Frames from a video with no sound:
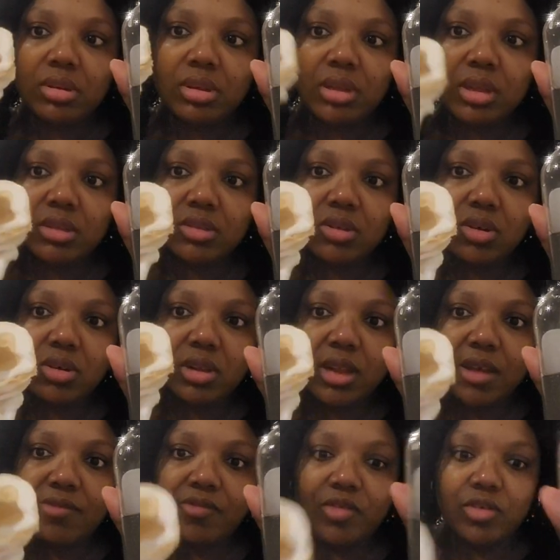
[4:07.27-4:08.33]
That's all
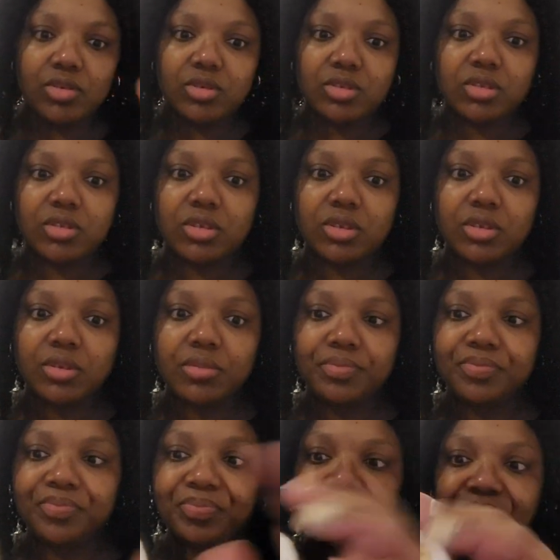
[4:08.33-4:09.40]
I've used
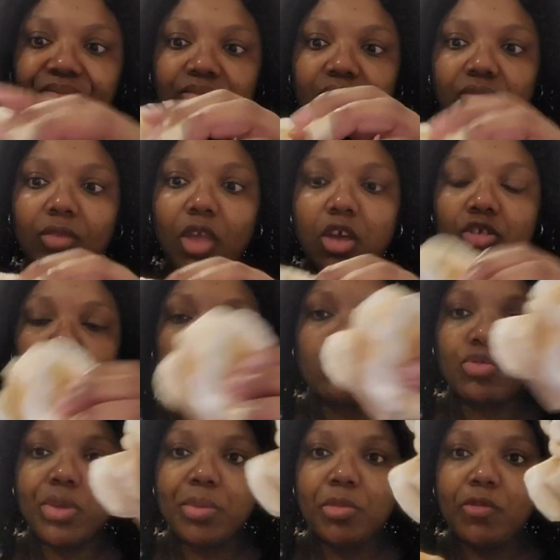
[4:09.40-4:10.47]

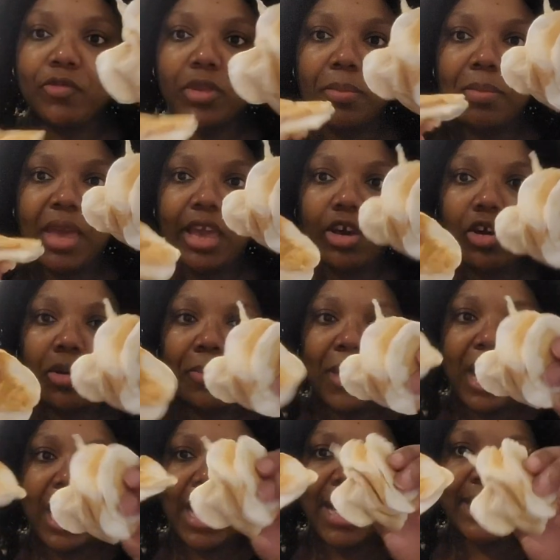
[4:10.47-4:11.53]
to remove the
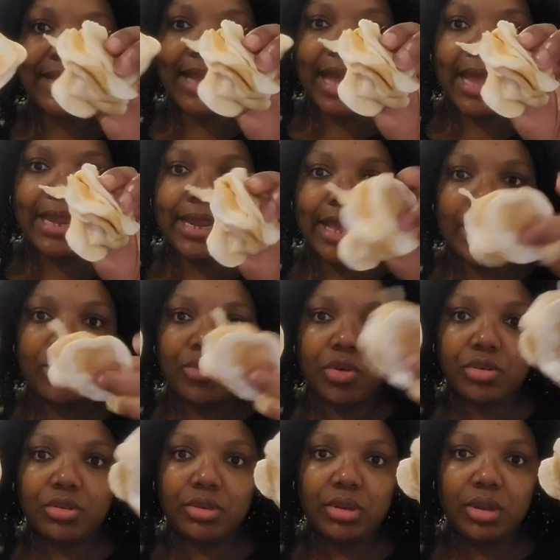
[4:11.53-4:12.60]
makeup I had earlier
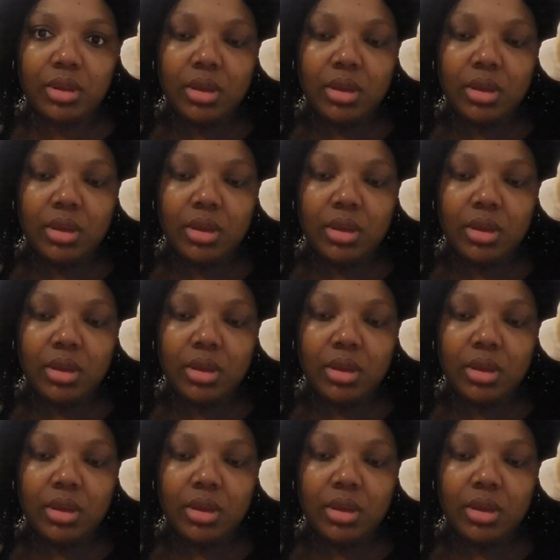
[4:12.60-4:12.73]
on.